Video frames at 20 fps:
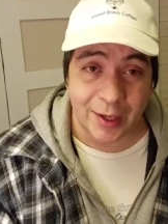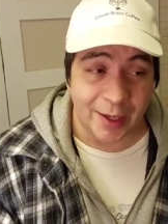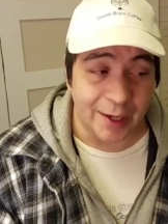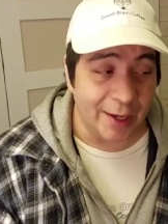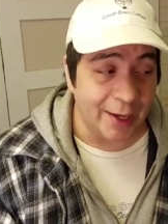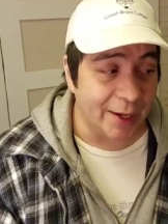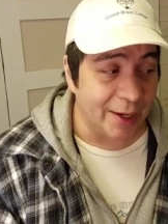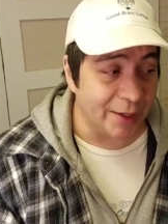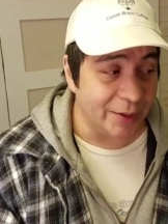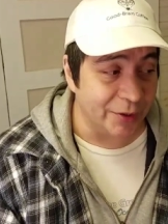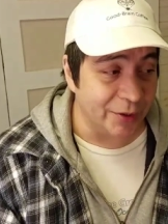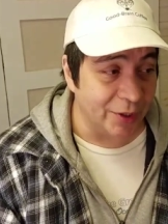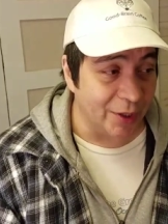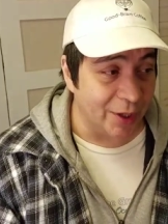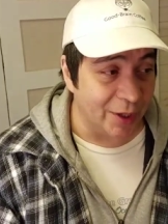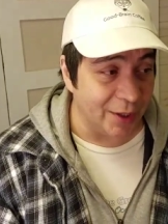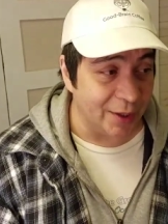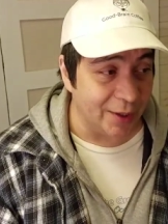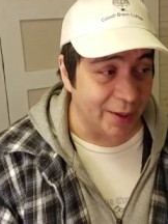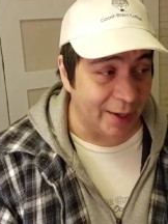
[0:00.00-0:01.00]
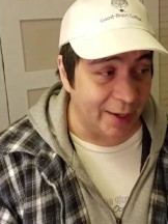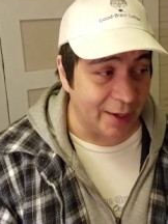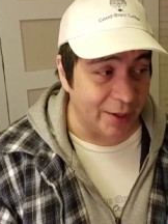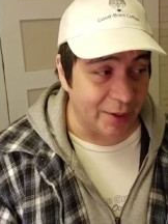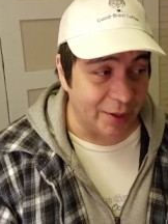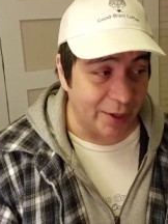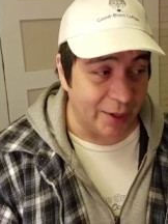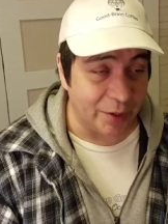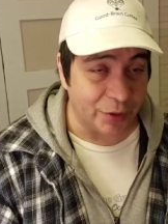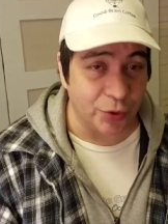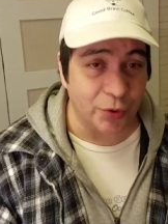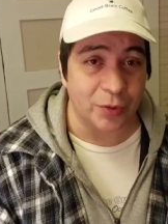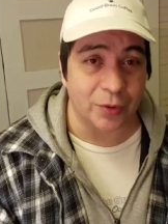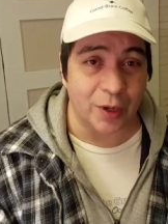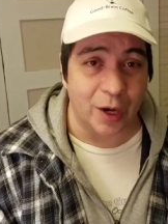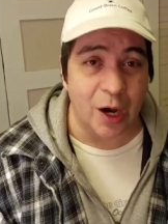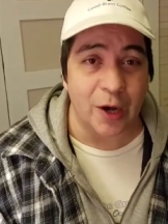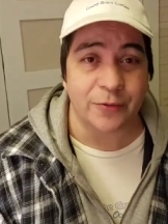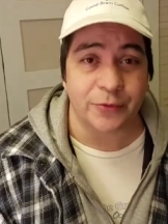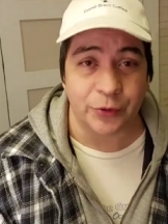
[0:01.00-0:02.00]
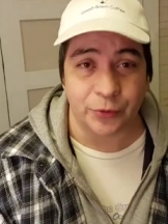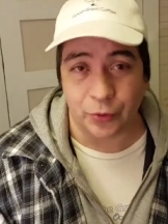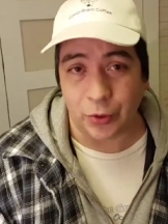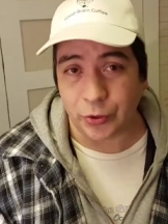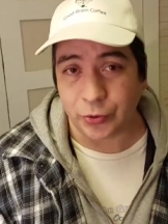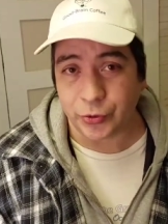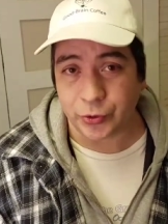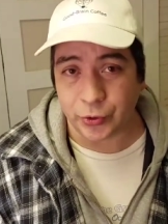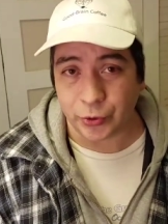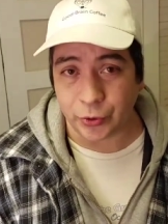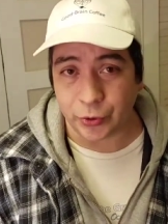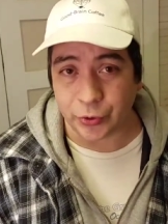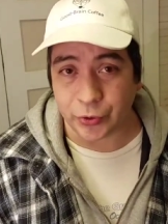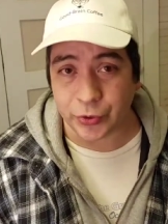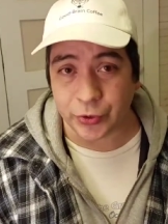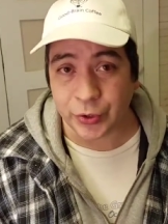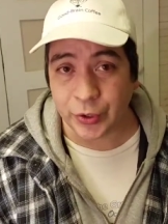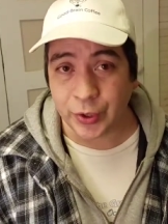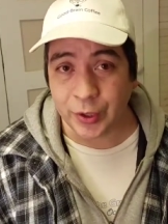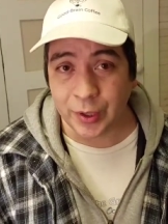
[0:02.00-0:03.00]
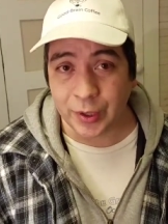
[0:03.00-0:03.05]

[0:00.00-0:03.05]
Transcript: And uh, as coffee roasters,